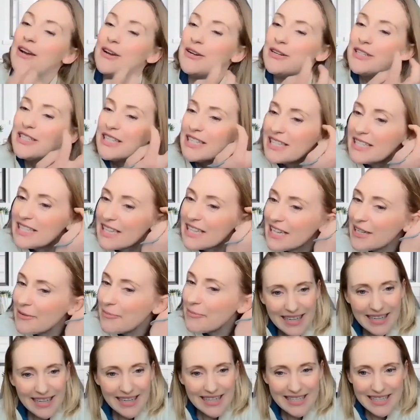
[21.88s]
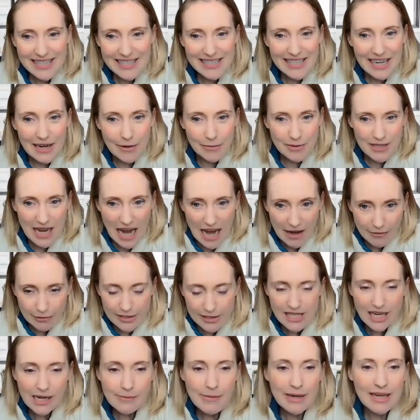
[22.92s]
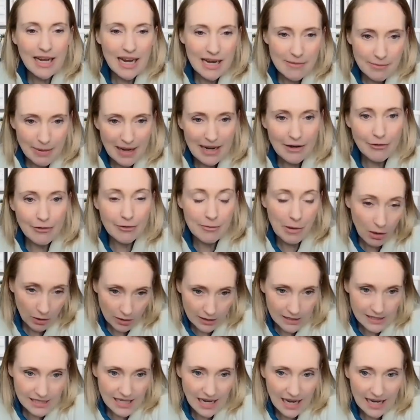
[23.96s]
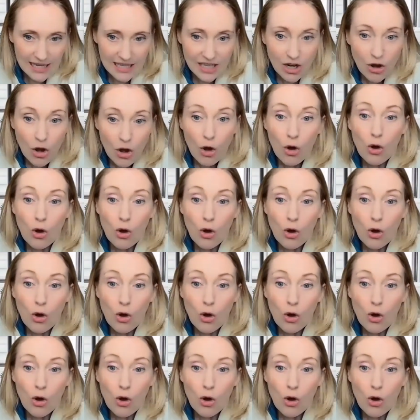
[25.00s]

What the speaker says: I noticed it, it was every time I came back from holiday,